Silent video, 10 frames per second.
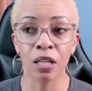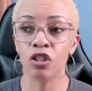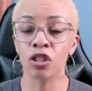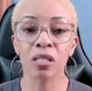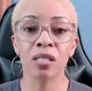
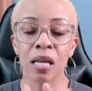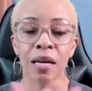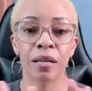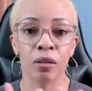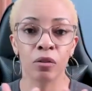just
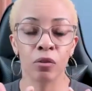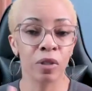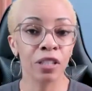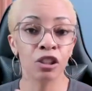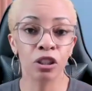like your
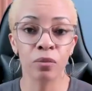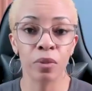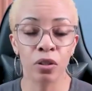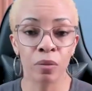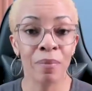relationship
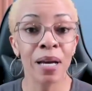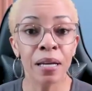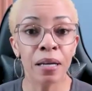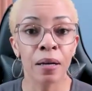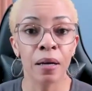with your mate.